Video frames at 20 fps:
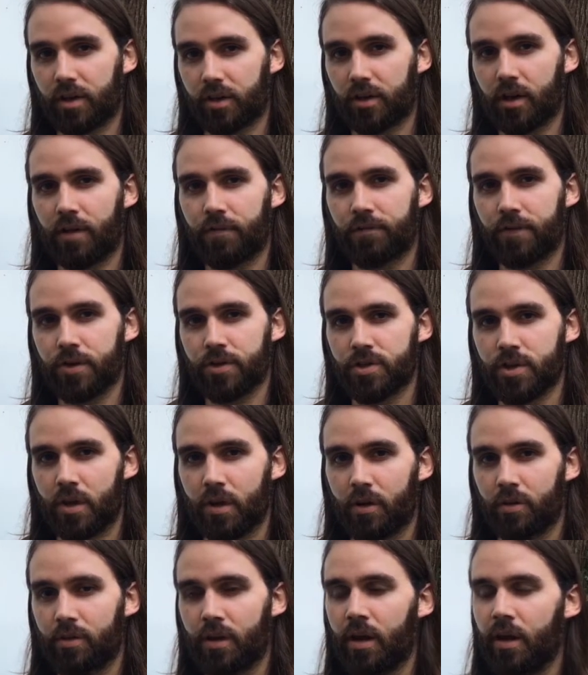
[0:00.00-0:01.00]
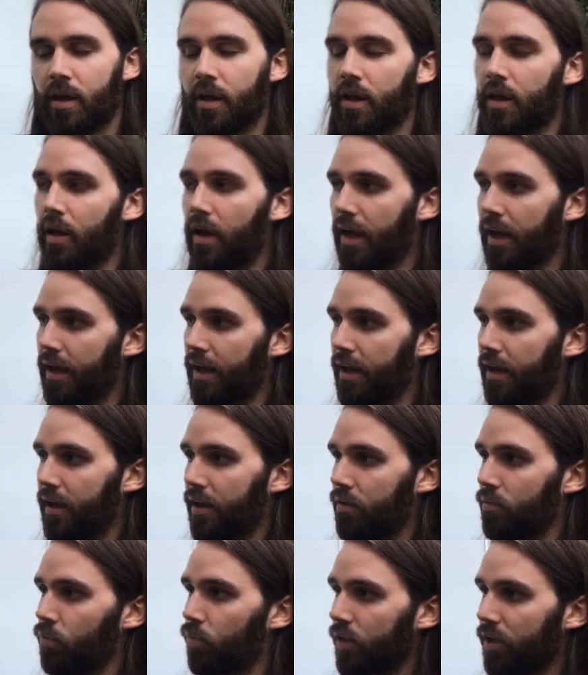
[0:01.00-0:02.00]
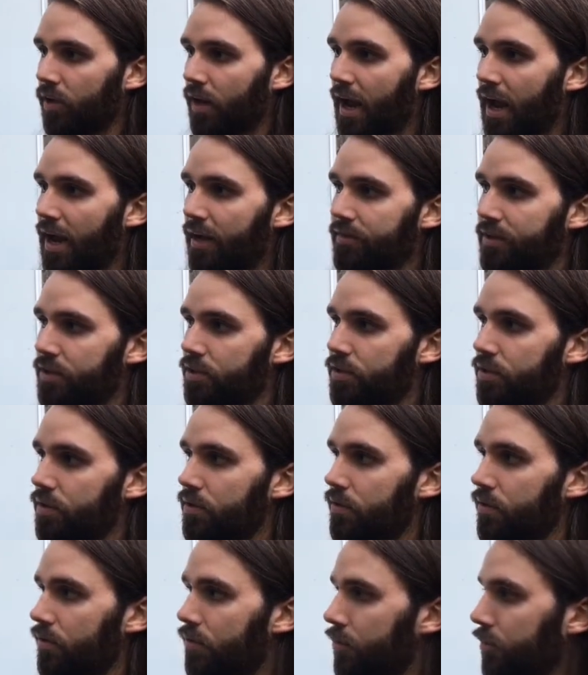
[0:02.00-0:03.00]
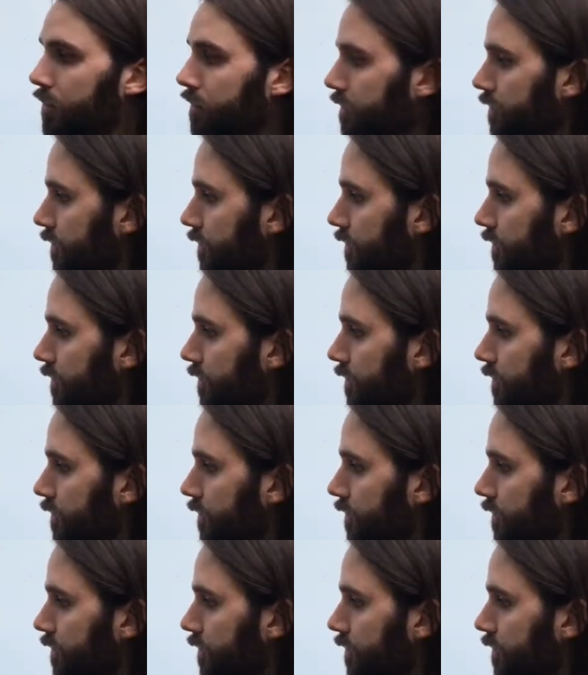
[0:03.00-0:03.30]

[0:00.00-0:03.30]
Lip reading: our comfort zone, and we're having to